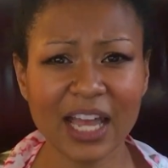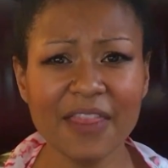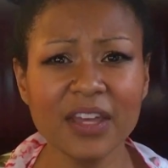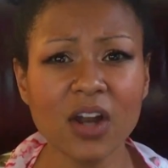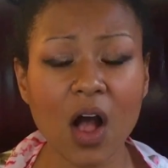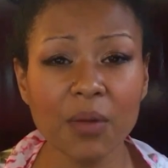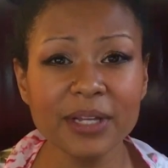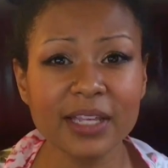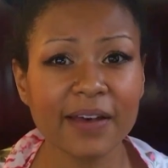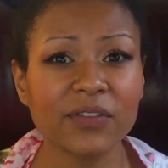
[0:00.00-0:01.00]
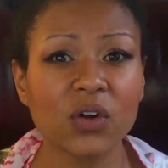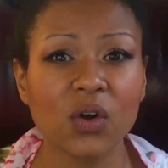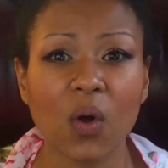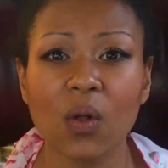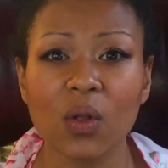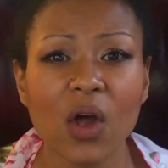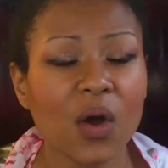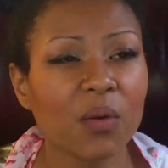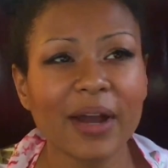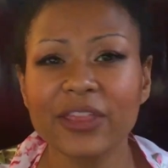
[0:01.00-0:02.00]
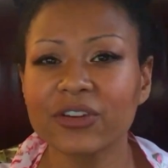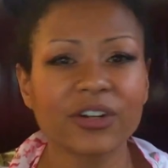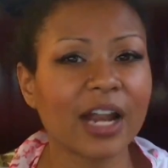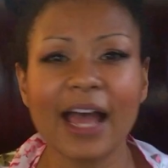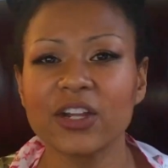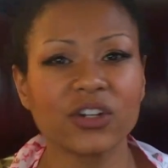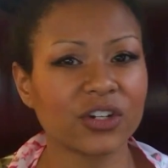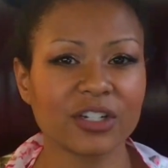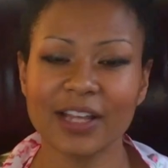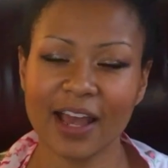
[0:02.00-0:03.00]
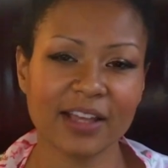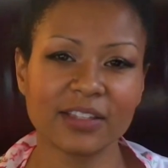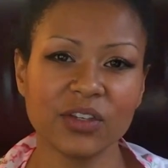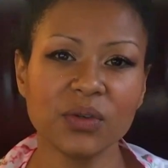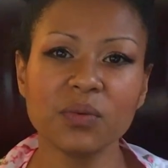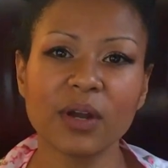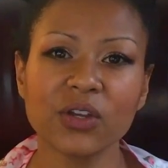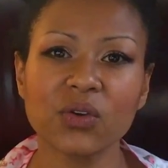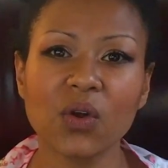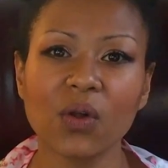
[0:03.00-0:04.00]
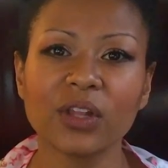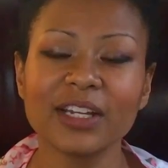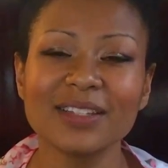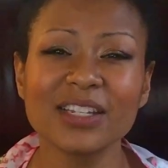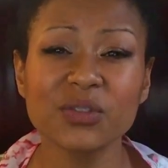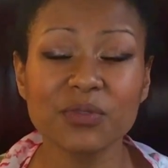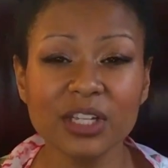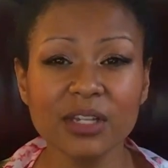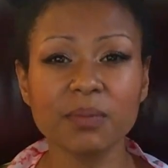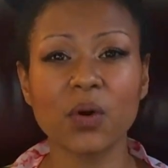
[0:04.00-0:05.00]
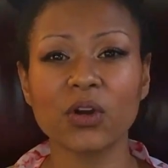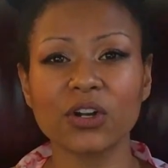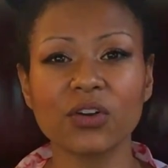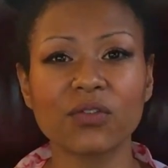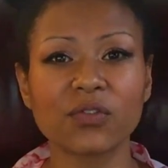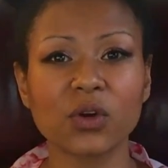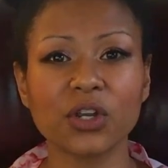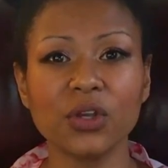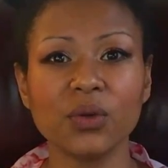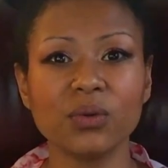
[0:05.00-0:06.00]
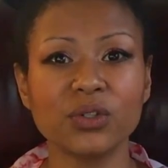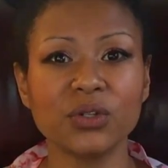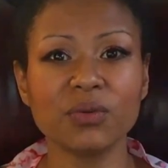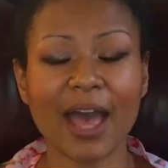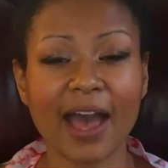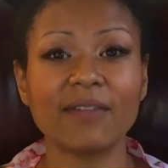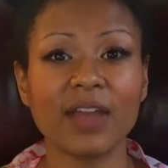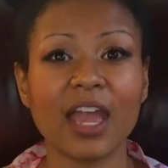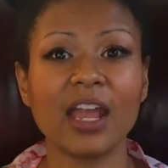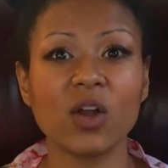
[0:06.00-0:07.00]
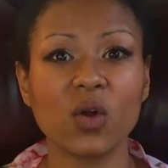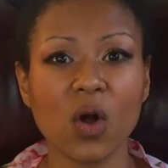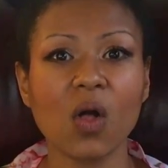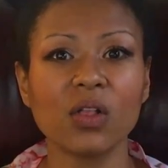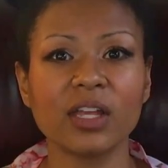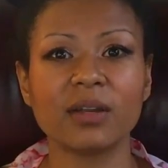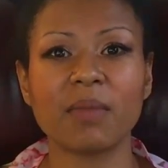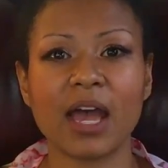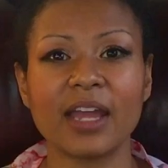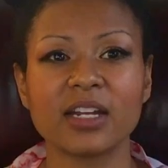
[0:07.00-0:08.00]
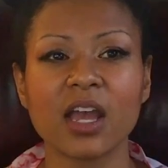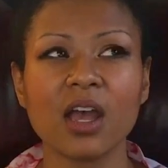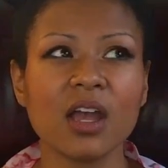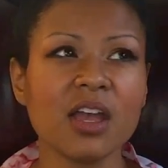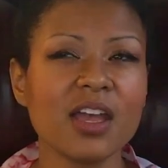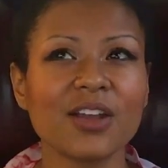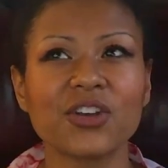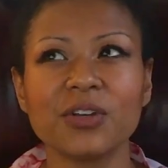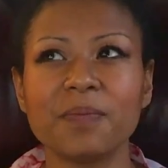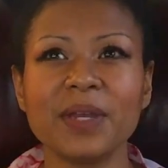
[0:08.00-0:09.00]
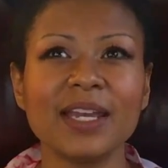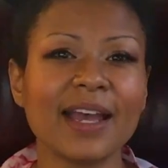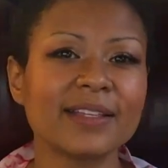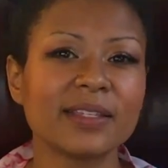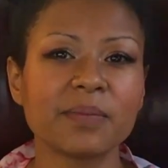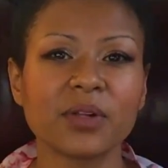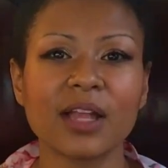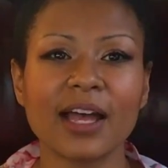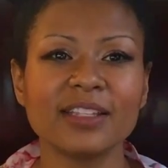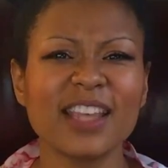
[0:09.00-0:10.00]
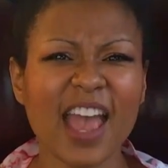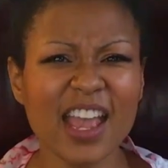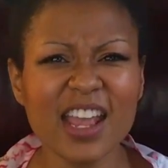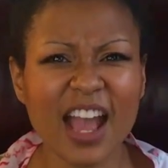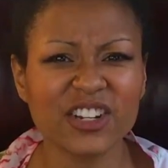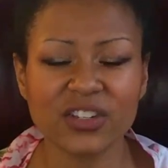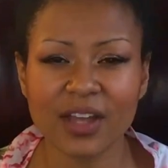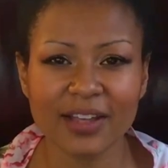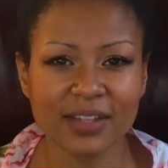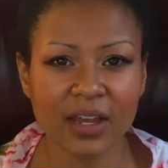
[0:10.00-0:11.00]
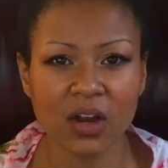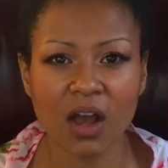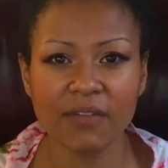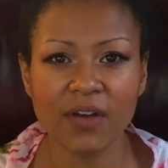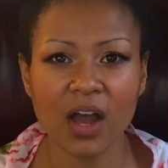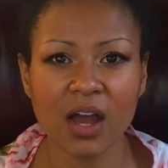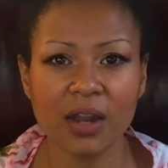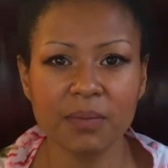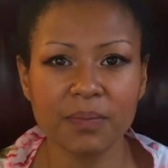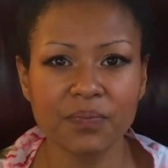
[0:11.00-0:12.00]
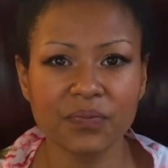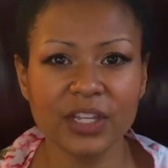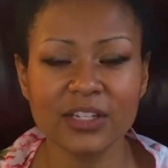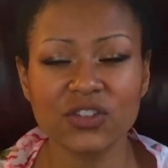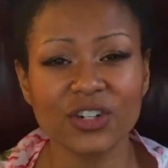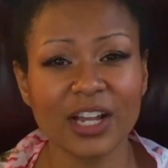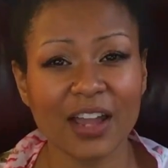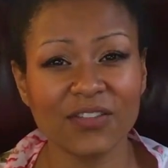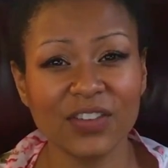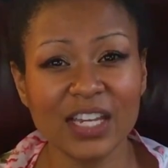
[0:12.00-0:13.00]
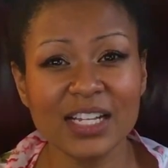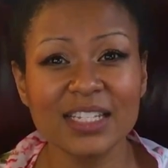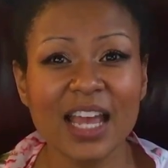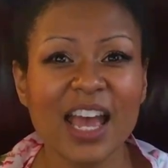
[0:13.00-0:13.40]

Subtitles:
And then always have a goal. Whether or not your nurse asks you what your goal is, it's really important for you to have a goal in mind. It could be as simple as, hey, I just got signed off on inserting IVs.